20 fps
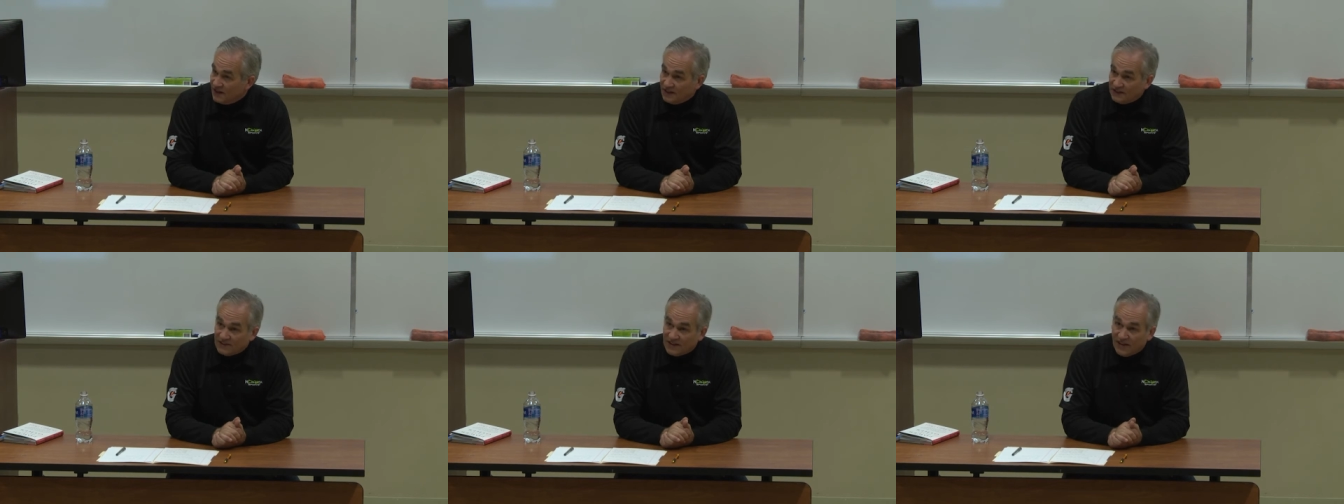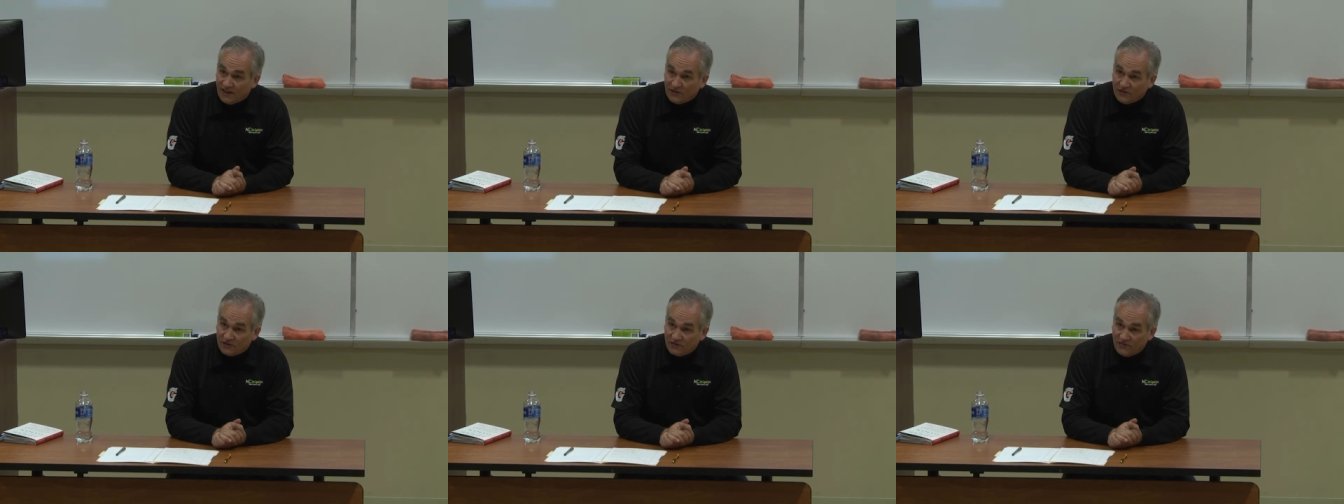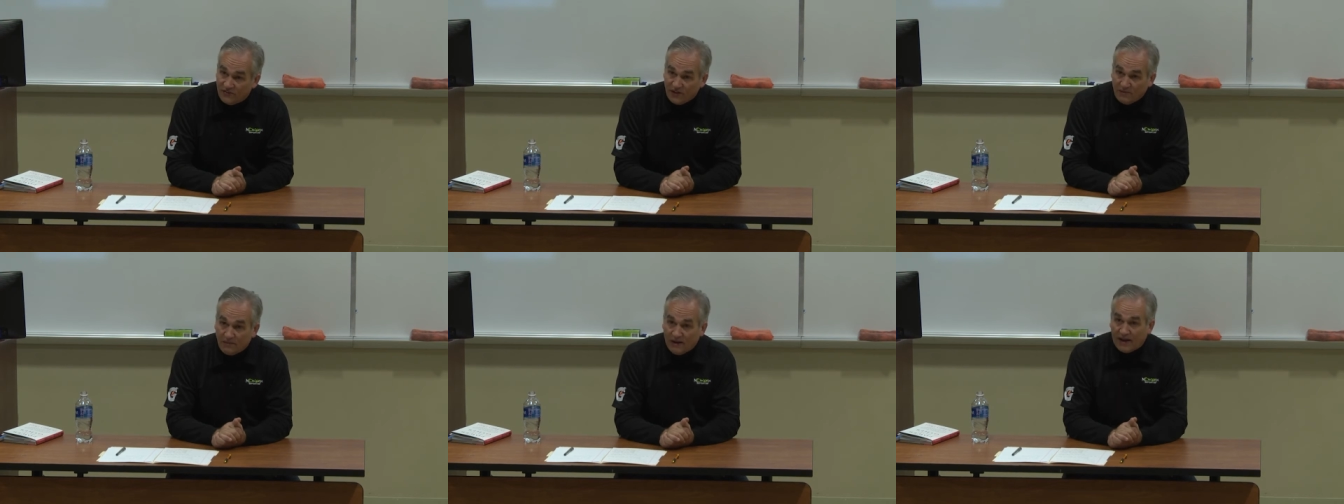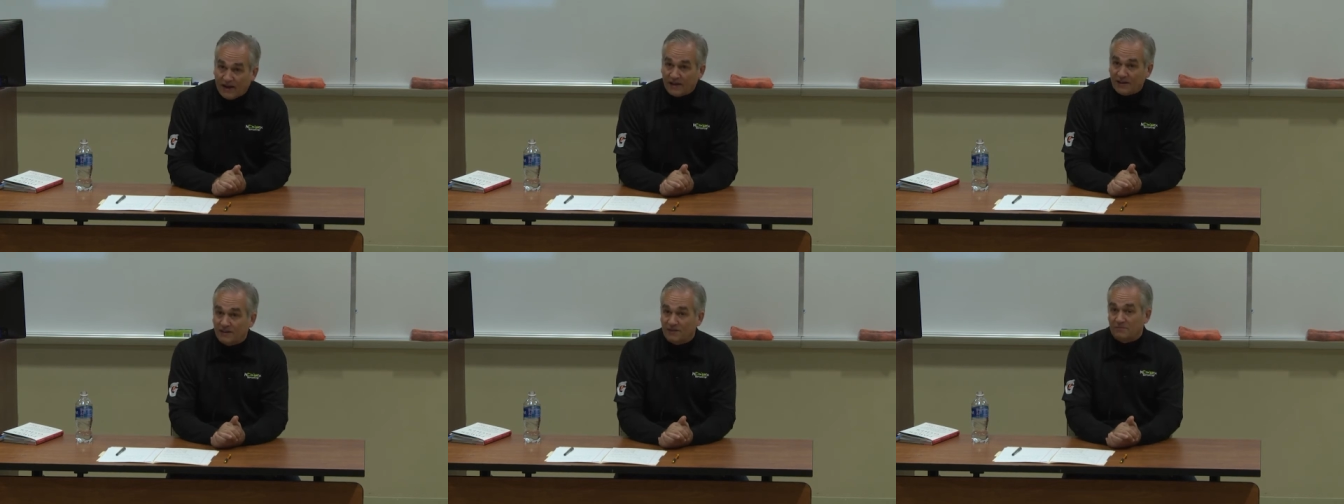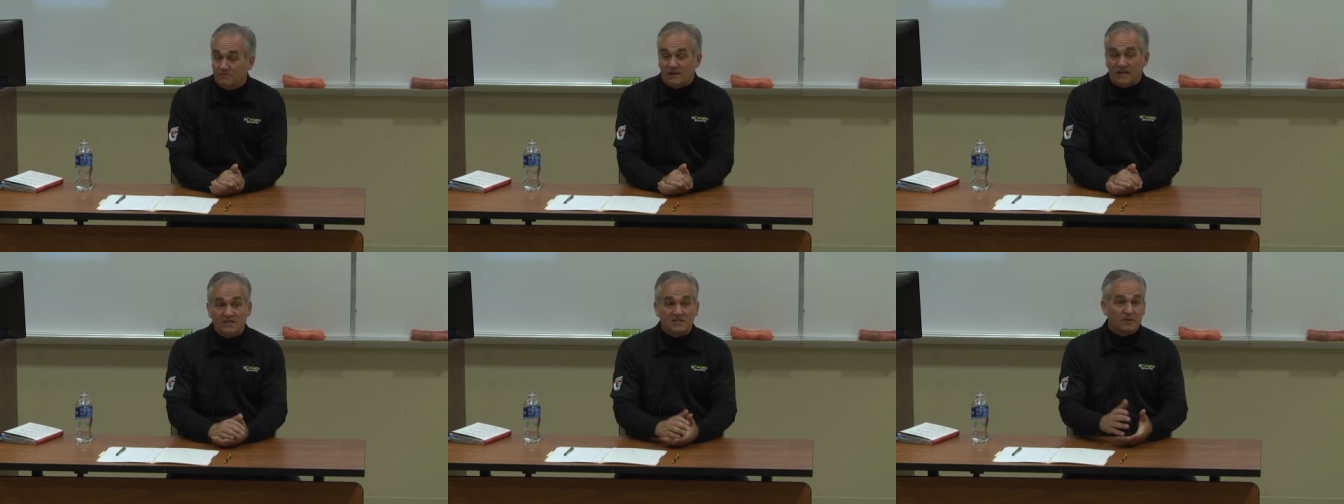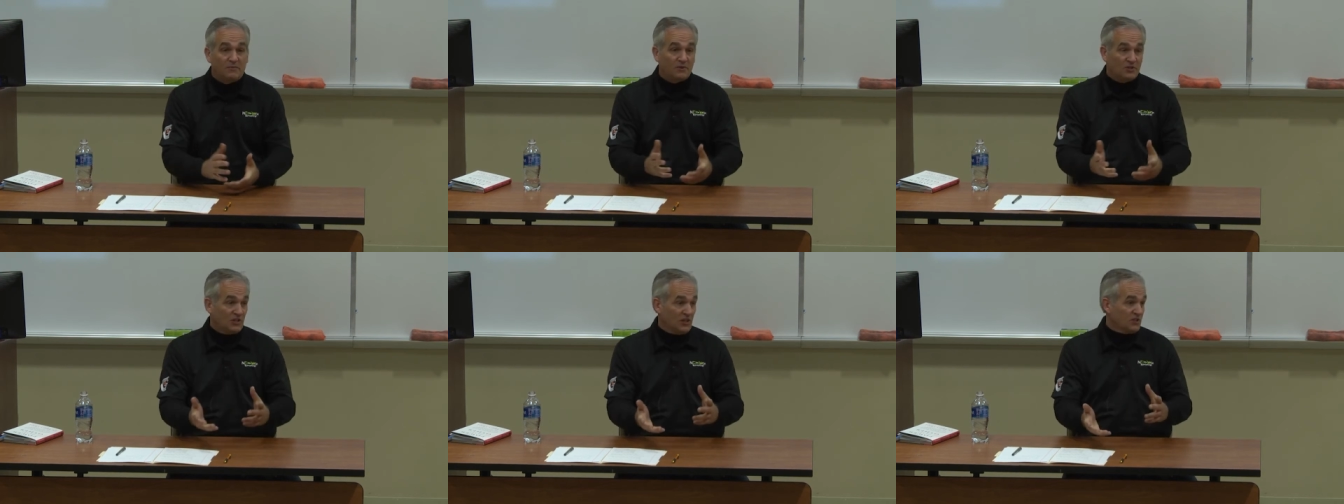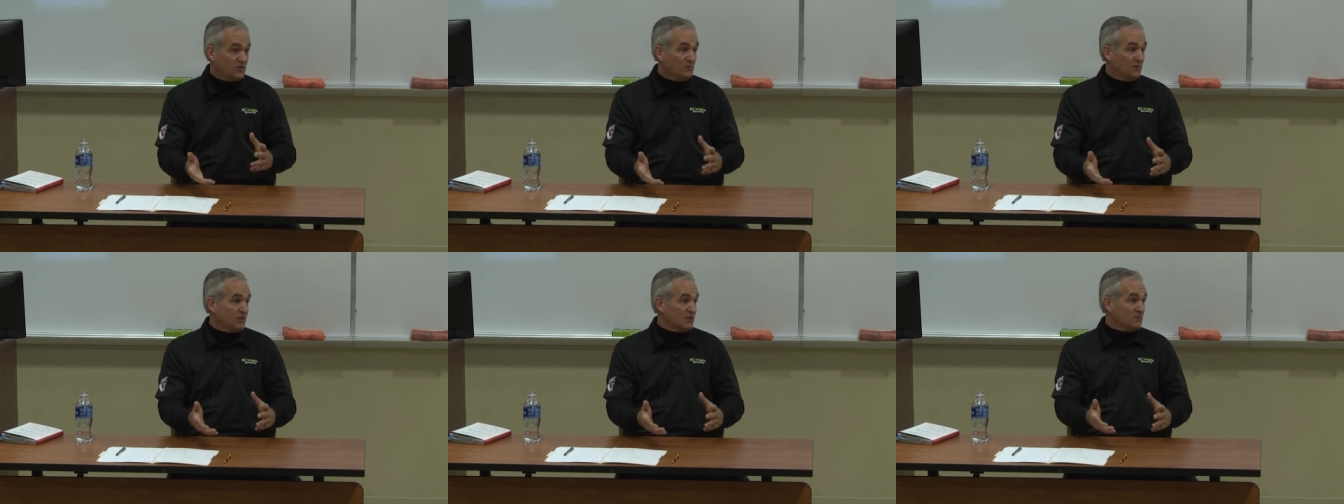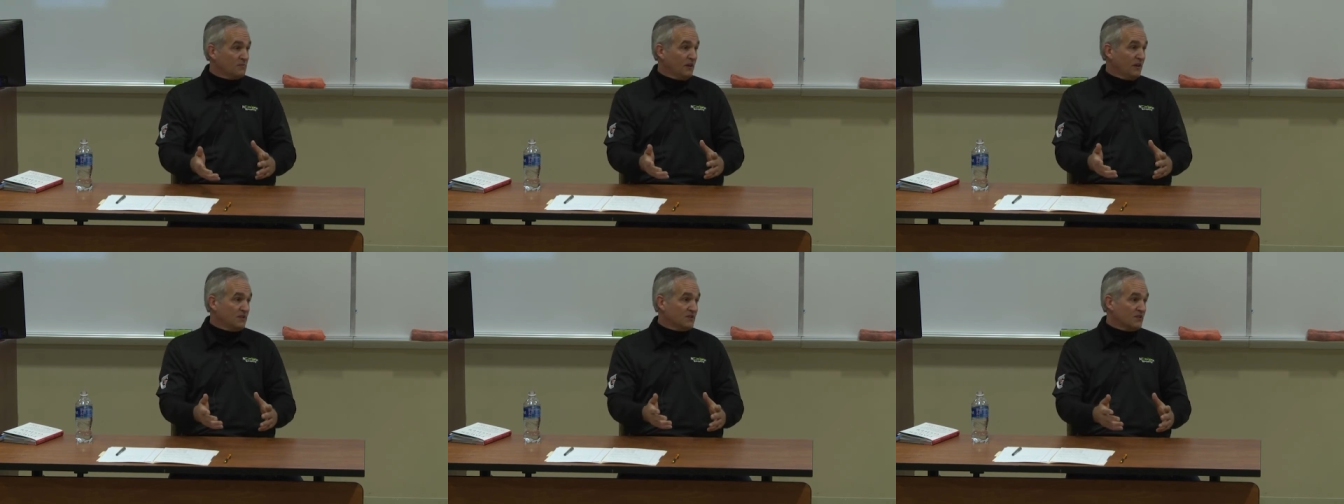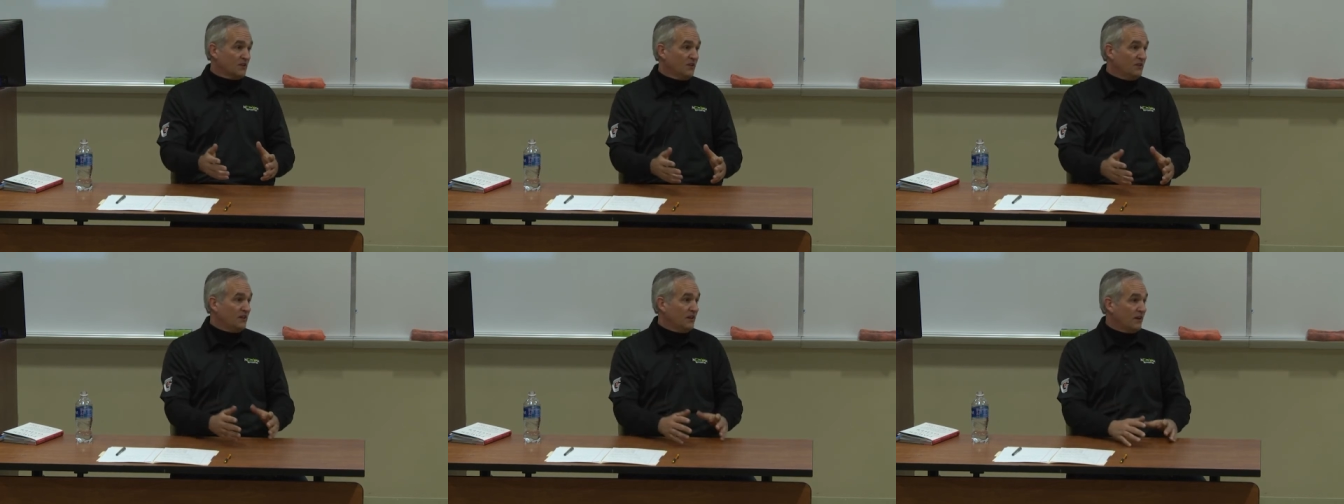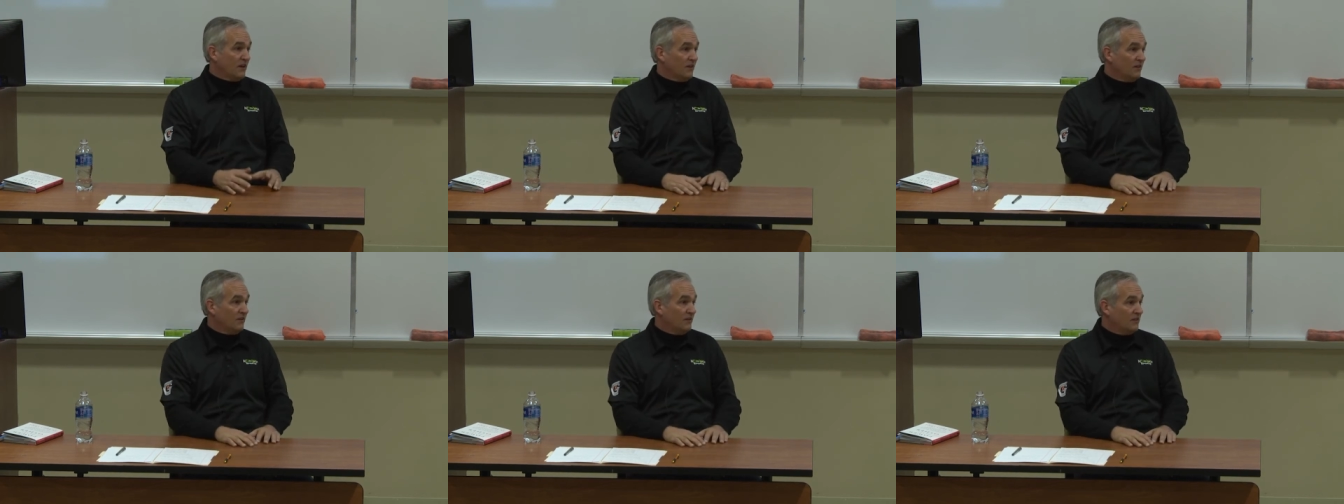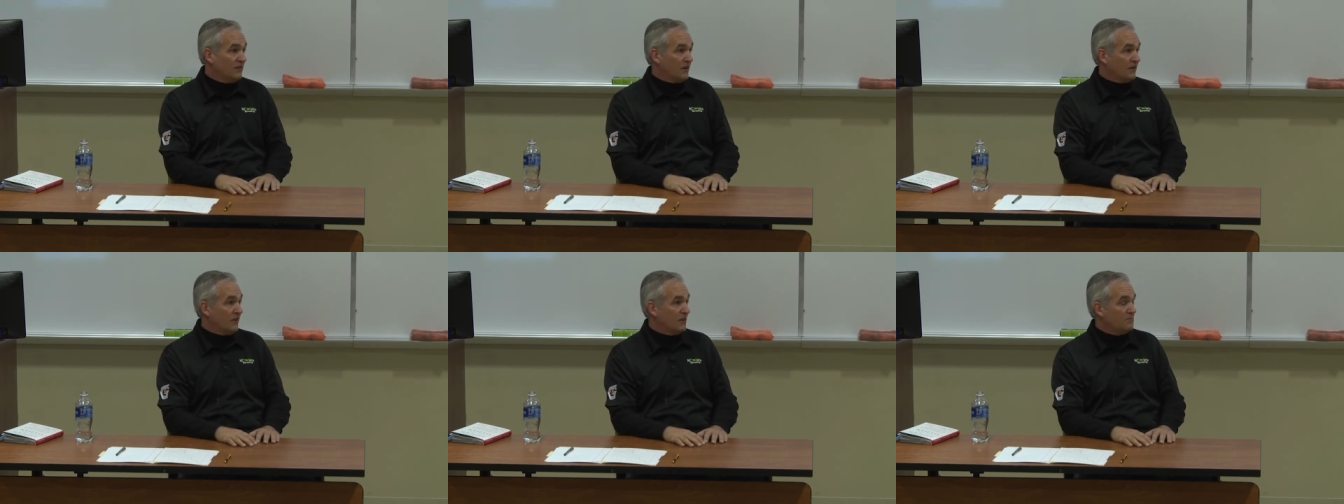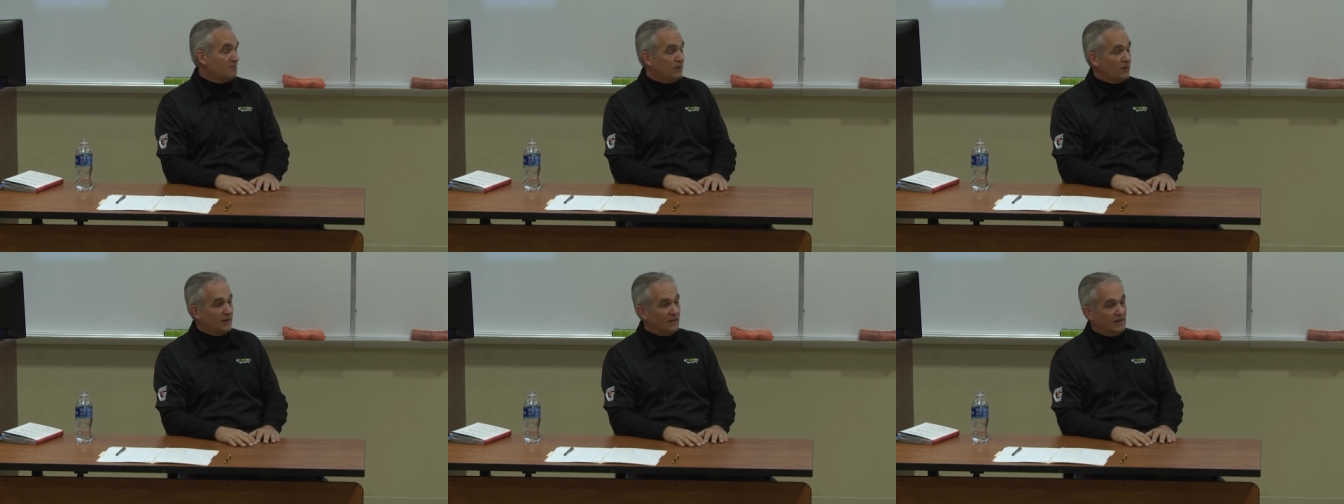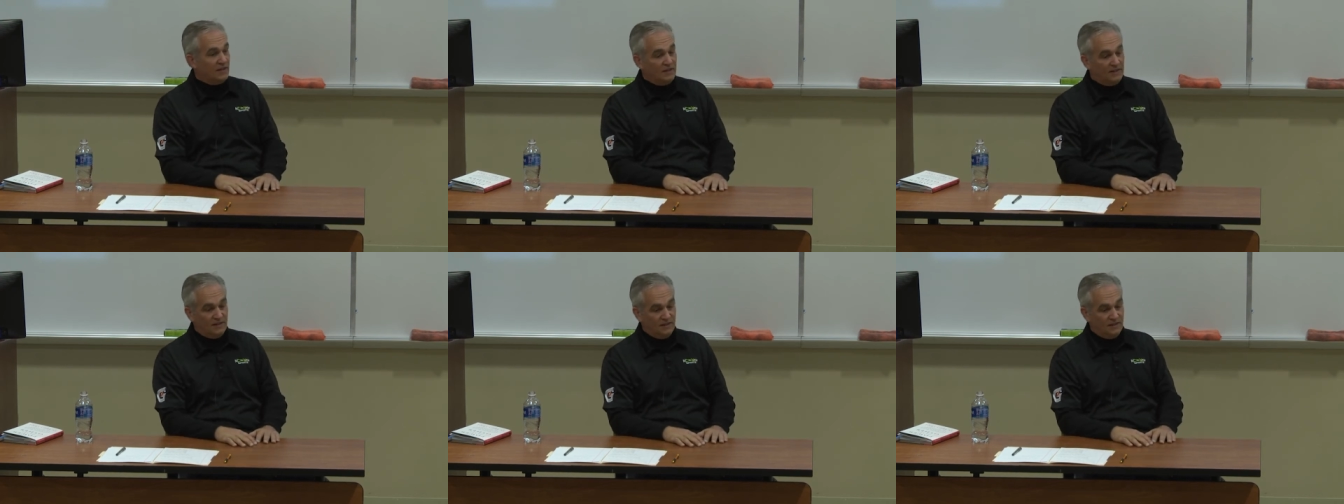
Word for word: and gathered feedback and made some adjustments based on their, their input.